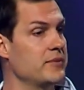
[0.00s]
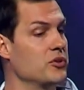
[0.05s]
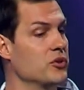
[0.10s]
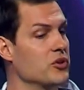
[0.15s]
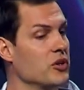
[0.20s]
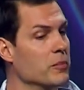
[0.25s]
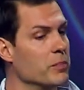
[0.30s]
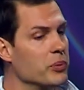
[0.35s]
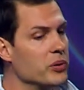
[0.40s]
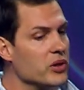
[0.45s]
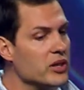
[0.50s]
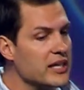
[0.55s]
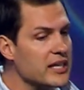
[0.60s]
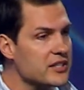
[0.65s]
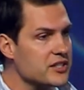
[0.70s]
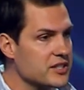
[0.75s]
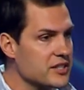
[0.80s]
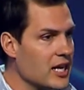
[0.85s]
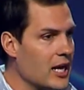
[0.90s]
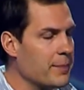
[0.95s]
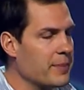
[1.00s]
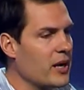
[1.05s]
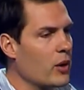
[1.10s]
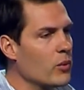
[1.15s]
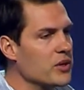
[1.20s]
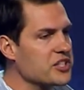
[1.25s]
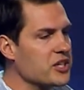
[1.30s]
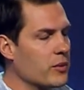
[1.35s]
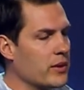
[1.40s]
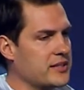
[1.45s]
to a complete stop. And I
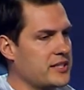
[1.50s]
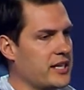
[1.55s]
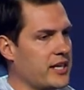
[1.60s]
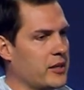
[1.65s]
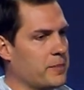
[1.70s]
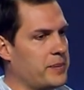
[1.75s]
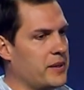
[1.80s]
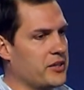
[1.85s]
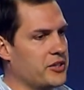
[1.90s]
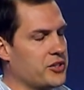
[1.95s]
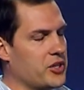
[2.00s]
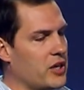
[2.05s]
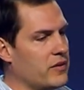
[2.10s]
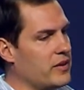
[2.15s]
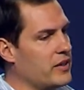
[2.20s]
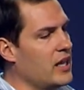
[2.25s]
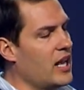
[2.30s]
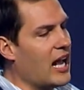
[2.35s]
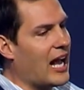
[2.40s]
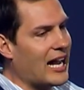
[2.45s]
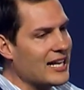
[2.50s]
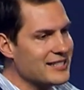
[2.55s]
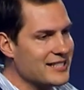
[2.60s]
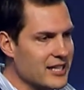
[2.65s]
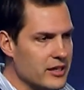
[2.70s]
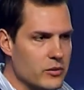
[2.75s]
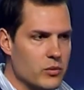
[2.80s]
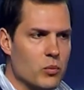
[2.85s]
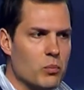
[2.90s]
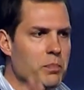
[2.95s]
wish I would have taken a picture of it. I
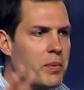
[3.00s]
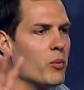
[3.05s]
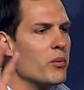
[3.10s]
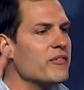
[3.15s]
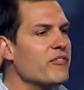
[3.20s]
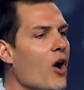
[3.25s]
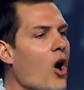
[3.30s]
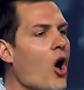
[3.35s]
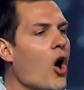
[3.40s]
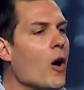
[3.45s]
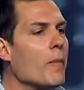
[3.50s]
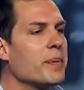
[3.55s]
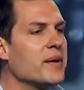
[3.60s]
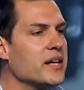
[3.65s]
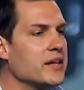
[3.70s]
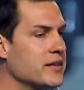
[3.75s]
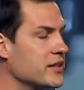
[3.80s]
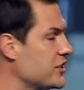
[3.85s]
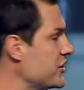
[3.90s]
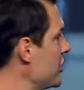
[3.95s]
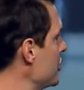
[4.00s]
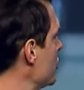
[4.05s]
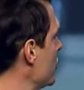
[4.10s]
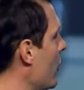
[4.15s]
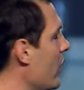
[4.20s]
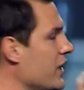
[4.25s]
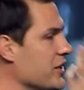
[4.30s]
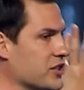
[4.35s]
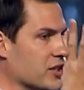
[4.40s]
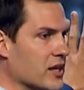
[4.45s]
didn't, but we've all been in this
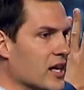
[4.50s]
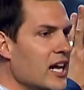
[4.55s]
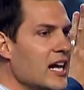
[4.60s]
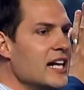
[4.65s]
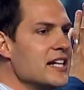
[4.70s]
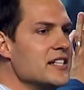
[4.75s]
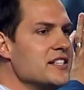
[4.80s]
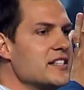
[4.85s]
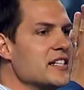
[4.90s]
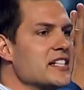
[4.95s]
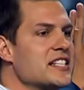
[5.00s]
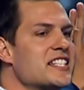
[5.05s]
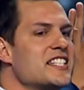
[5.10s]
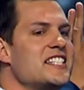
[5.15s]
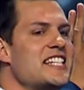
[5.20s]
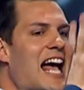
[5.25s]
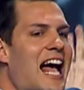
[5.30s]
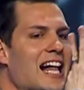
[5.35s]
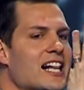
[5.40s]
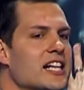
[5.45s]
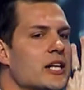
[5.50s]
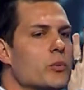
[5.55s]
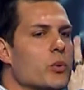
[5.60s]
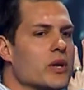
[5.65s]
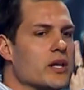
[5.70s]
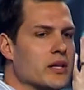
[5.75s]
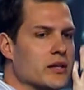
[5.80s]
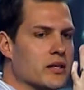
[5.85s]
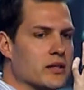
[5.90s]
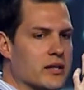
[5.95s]
situation. This is exactly
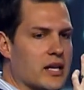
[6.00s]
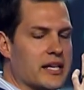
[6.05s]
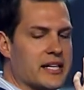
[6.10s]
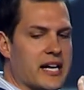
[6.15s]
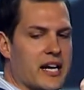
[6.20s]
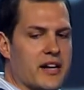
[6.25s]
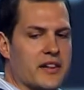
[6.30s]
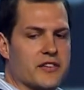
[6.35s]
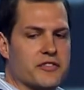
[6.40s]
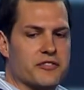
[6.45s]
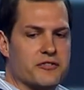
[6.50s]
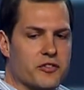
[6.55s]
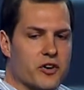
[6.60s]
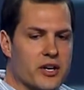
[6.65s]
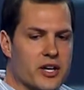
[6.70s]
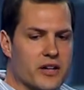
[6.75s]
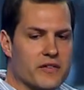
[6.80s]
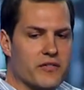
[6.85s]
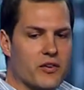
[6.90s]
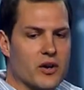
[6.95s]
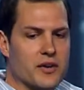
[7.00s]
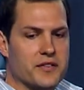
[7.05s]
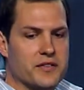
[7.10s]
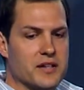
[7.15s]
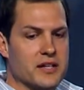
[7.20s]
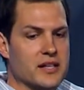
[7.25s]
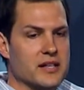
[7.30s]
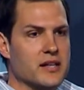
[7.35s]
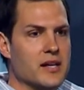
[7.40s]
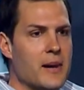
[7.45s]
what it looked like out of the front of our
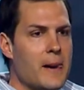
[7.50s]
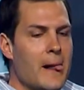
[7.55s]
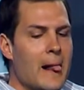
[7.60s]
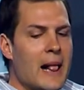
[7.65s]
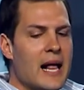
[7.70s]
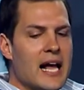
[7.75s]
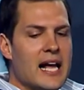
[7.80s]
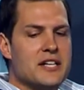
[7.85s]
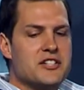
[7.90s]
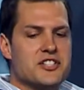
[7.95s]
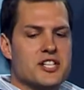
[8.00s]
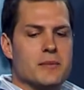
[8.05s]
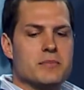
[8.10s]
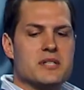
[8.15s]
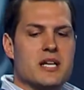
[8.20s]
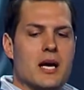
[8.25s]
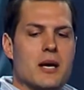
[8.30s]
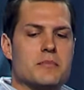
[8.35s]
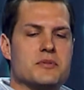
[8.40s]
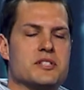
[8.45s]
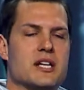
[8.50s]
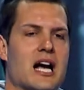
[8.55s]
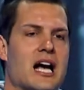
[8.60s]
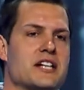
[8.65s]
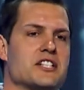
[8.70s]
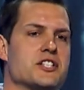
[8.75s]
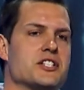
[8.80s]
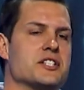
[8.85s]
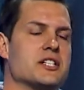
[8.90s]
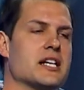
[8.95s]
thing. And sometimes I
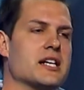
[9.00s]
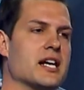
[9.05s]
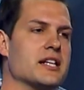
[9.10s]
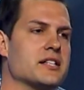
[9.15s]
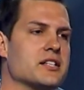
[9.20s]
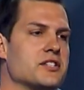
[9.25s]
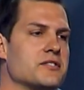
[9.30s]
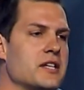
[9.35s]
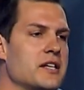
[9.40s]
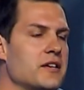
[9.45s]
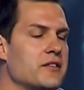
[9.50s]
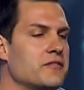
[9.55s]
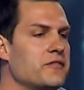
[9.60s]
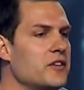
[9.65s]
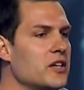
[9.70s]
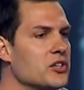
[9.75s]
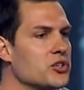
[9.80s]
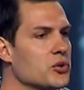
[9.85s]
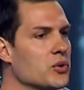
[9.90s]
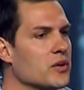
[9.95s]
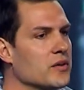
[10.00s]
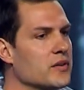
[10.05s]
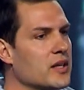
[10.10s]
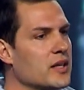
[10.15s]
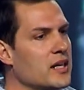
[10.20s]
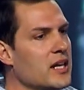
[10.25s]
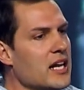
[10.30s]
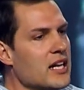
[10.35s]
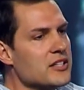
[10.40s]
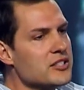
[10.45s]
just, I got this visual that
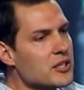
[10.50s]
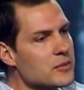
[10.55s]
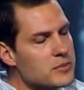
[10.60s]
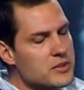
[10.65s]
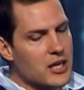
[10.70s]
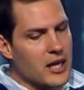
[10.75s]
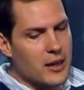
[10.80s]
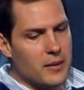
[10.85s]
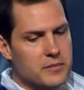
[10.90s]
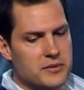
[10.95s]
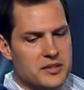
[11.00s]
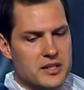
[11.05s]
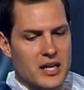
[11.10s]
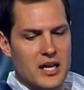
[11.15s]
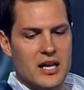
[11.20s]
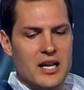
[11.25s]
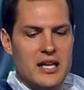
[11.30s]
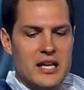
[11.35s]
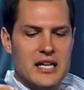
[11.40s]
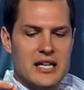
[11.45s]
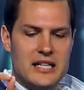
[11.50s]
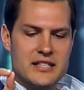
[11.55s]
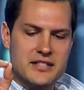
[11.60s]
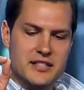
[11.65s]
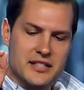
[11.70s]
sometimes this is